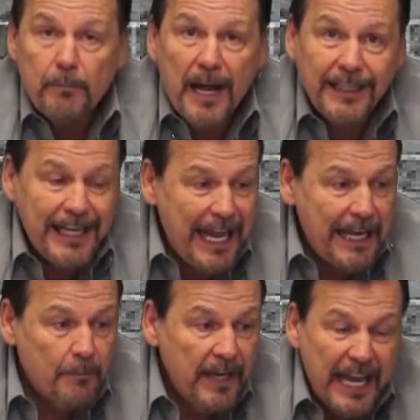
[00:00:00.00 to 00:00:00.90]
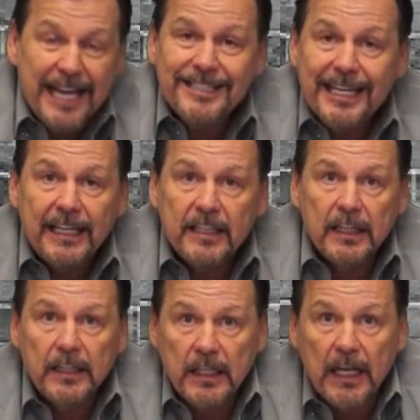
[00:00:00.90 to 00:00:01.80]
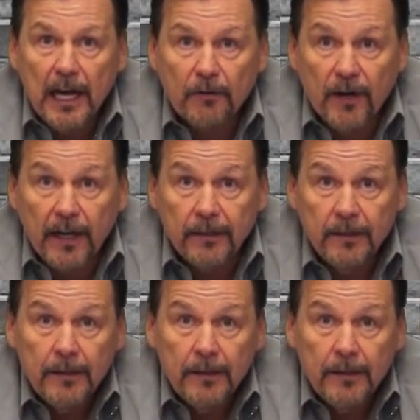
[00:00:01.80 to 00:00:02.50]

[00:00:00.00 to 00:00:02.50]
my name and sent it to the DRA.